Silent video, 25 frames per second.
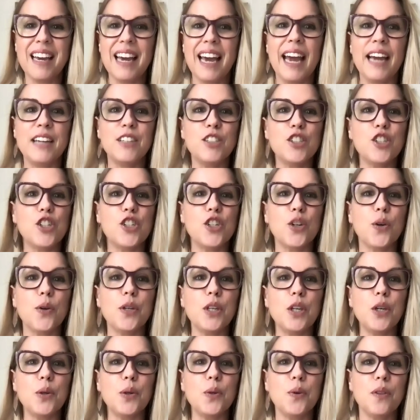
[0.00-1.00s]
and show
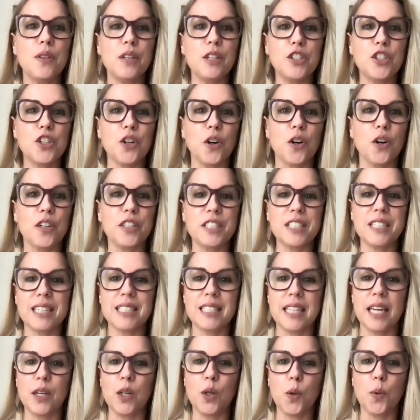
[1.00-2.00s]
you the chart
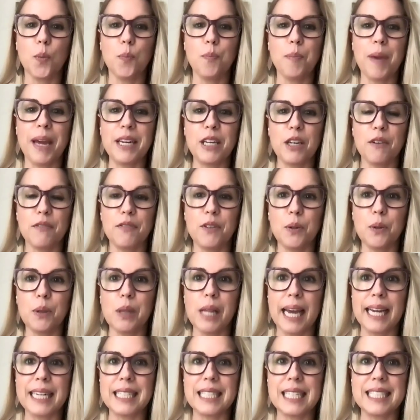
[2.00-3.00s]
because I know many of you
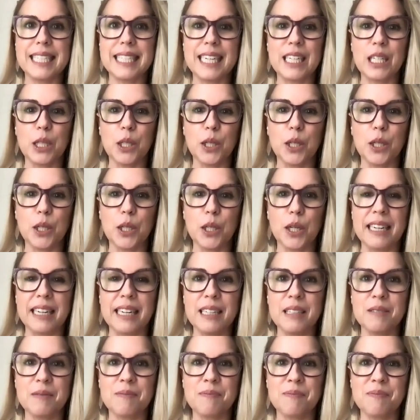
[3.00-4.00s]
like to take a look at
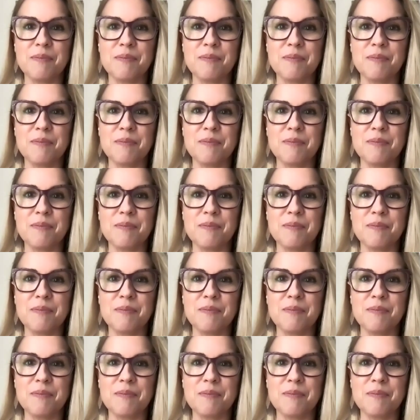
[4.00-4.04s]
it.